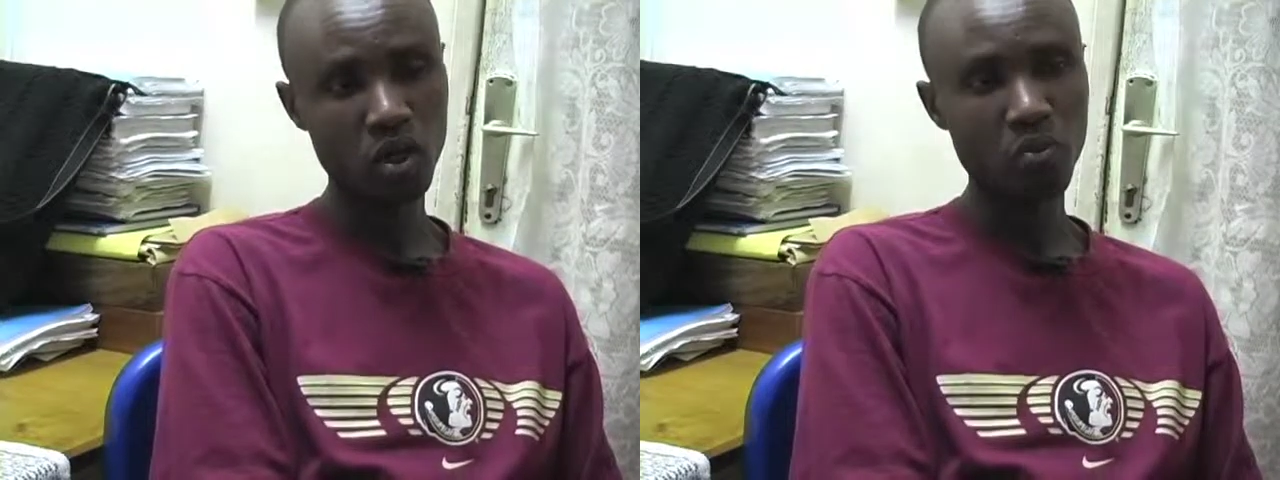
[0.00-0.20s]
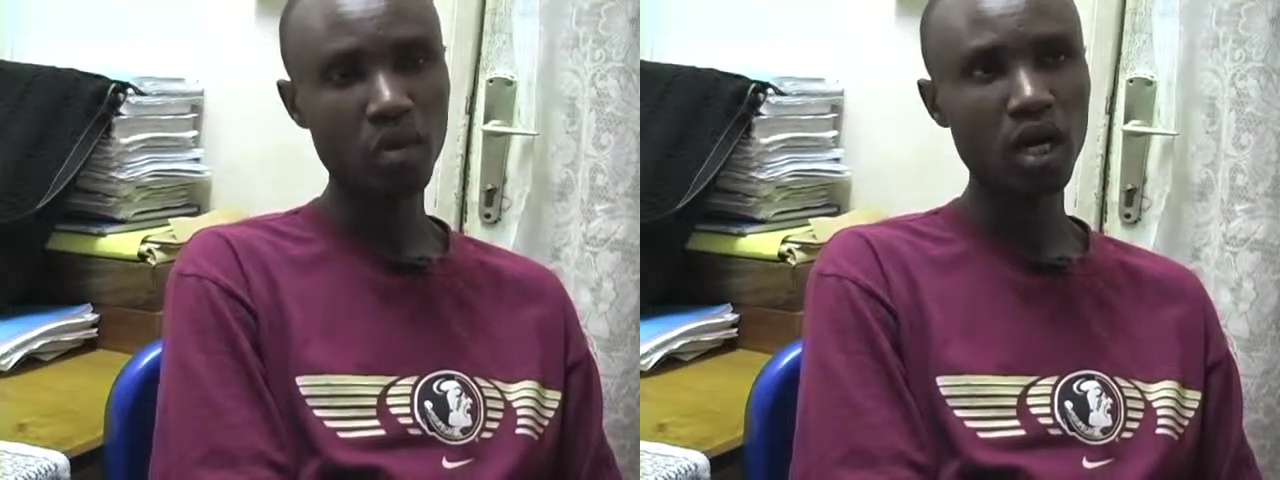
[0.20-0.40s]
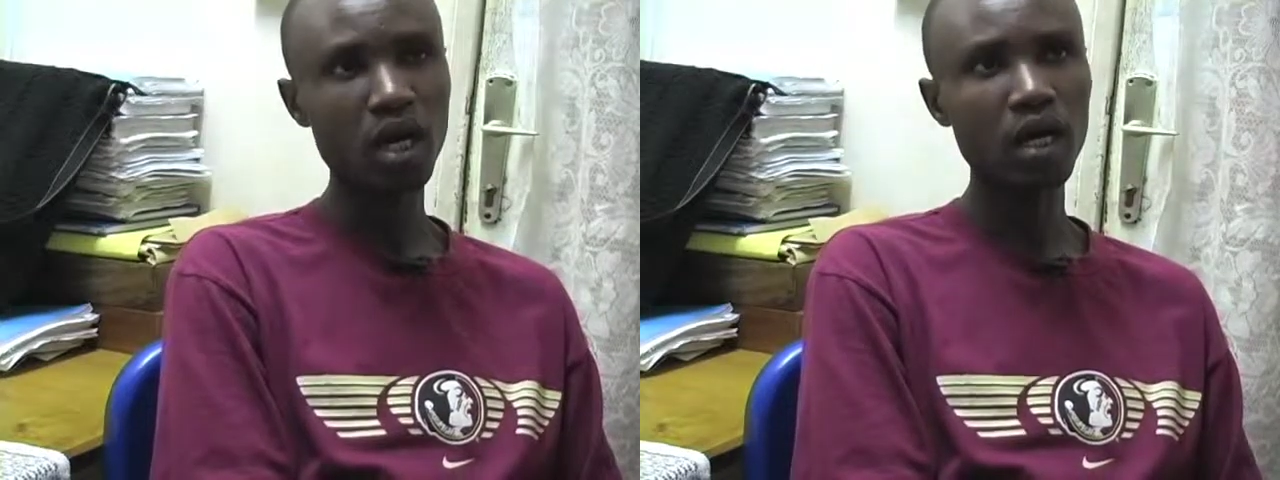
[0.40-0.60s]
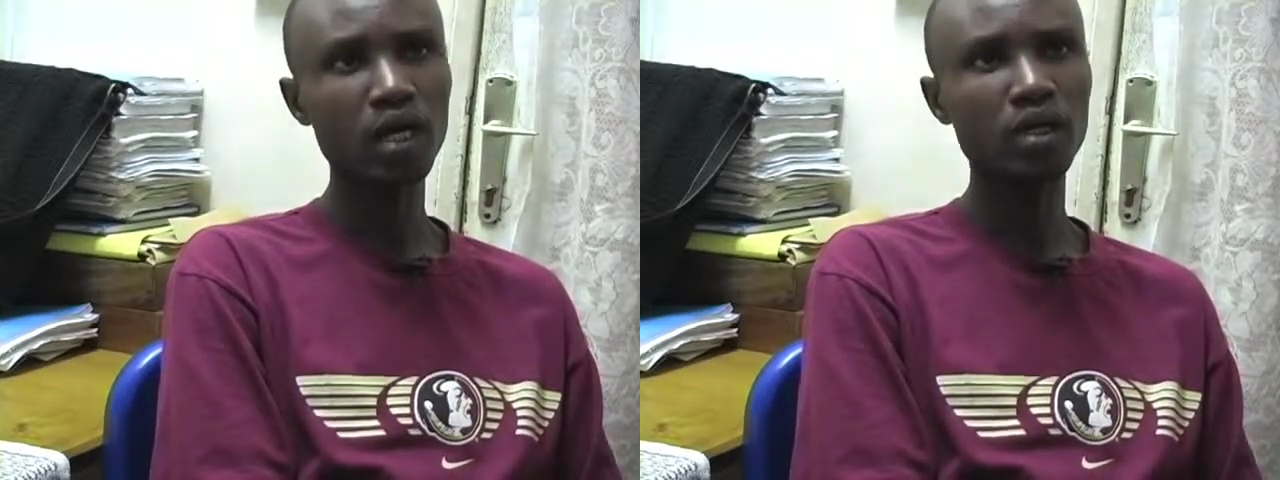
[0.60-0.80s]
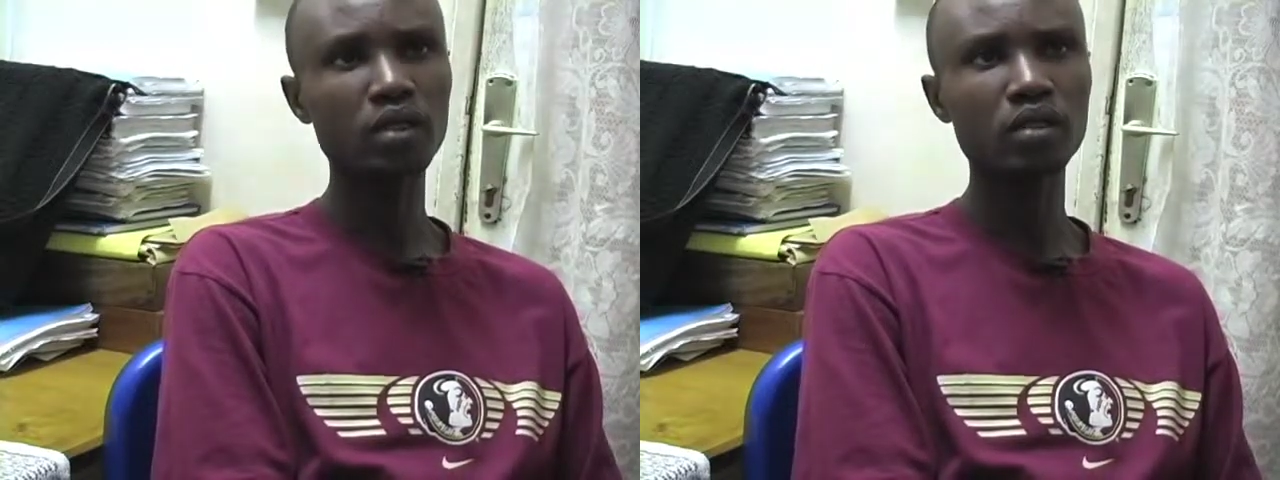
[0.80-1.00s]

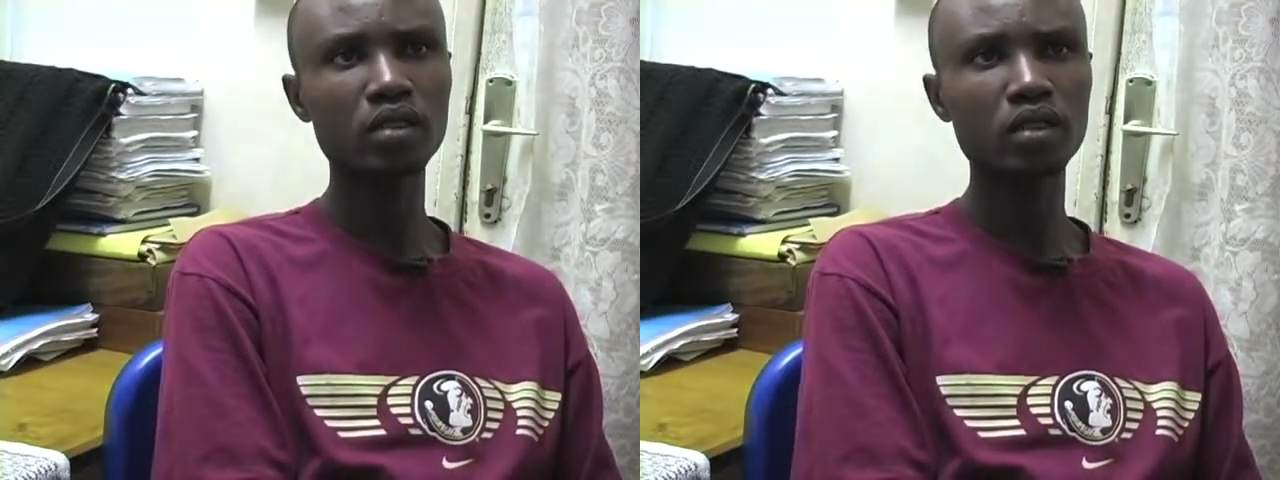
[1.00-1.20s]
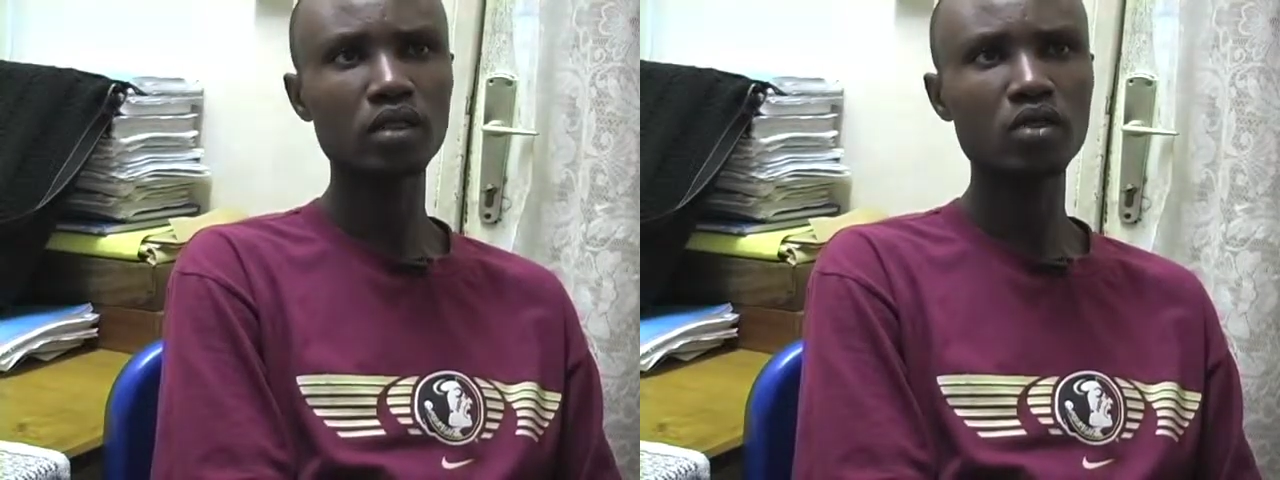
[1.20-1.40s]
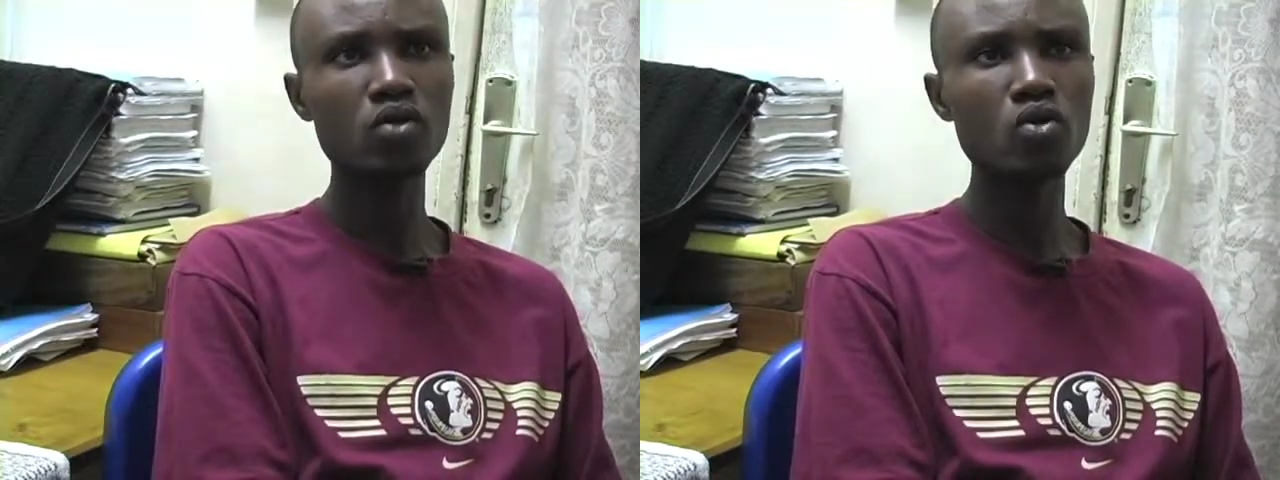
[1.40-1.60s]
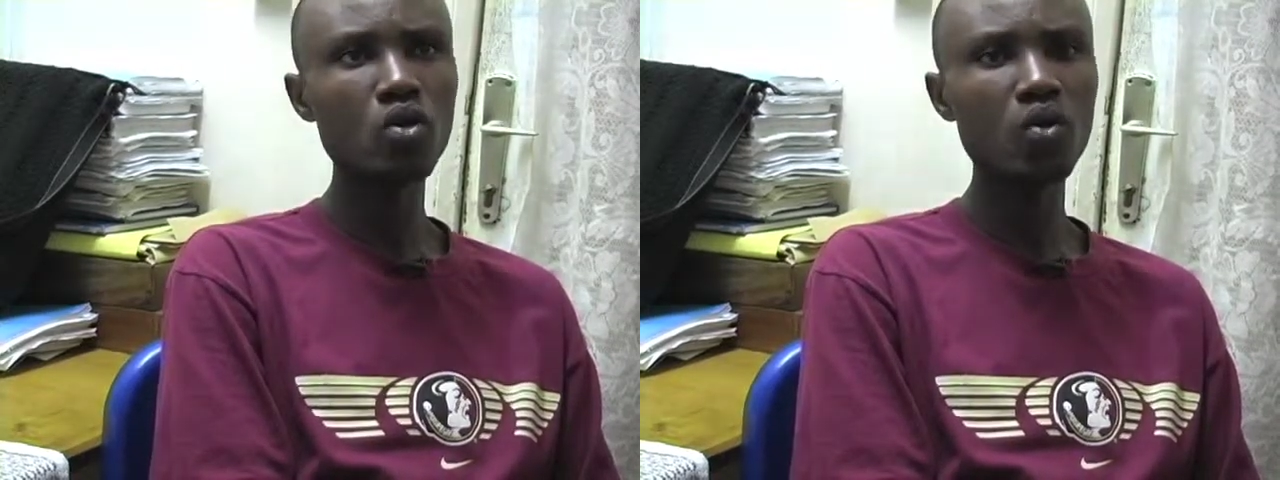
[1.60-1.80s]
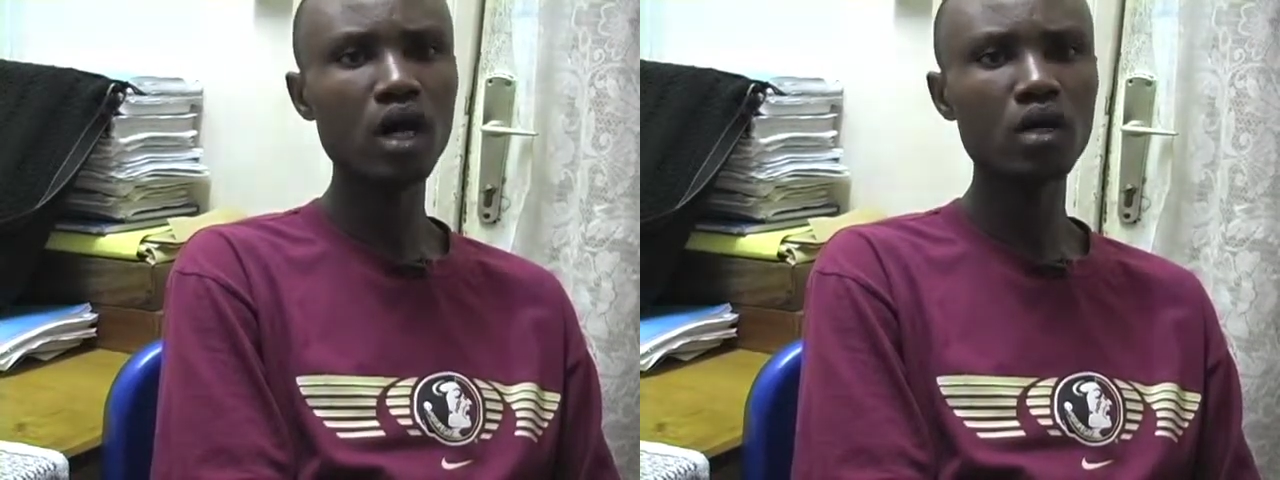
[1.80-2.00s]
But no
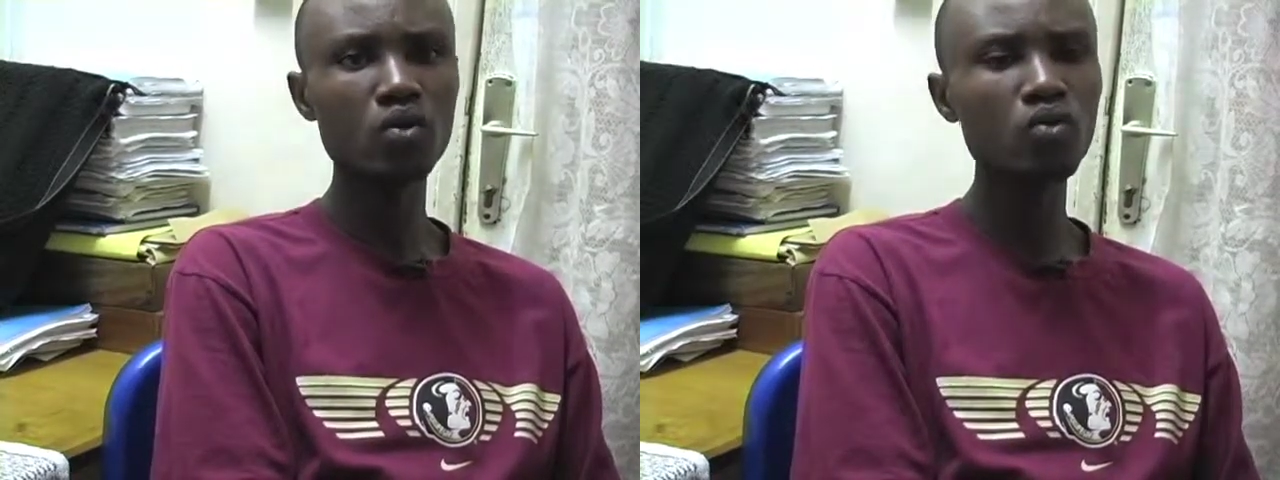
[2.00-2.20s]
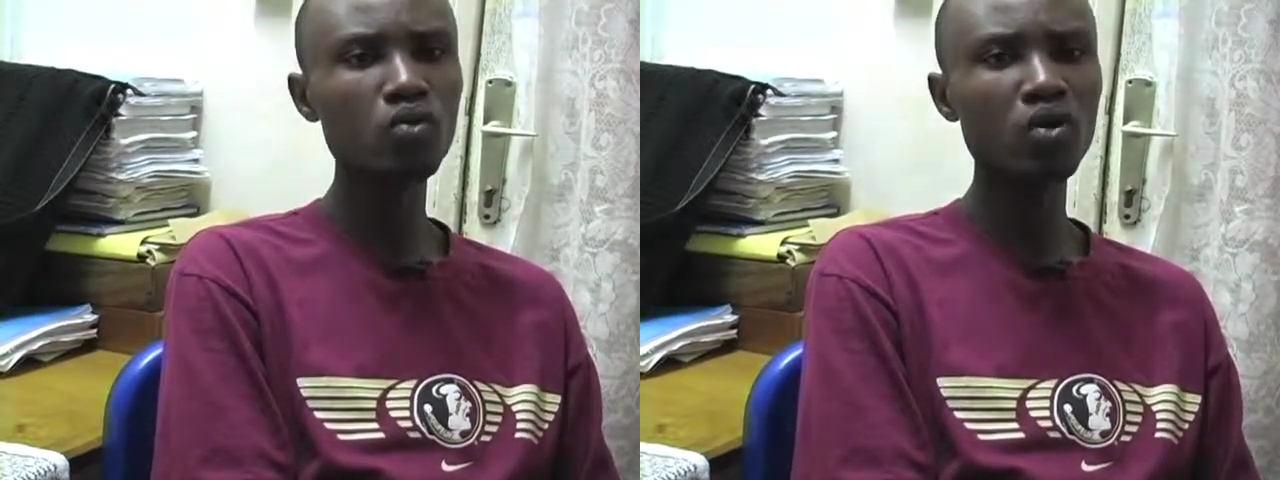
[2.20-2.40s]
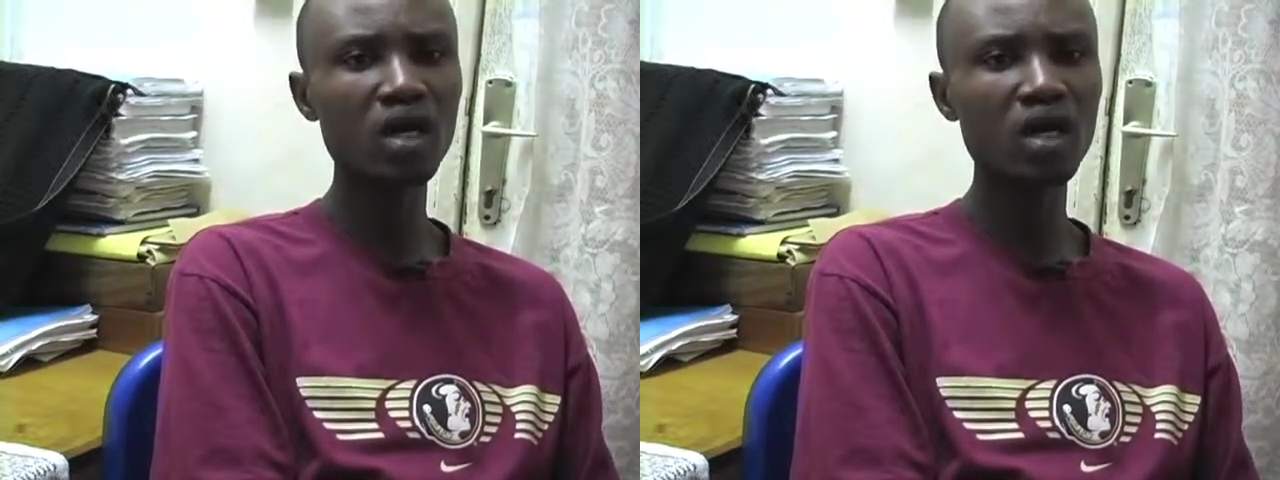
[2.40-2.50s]
one who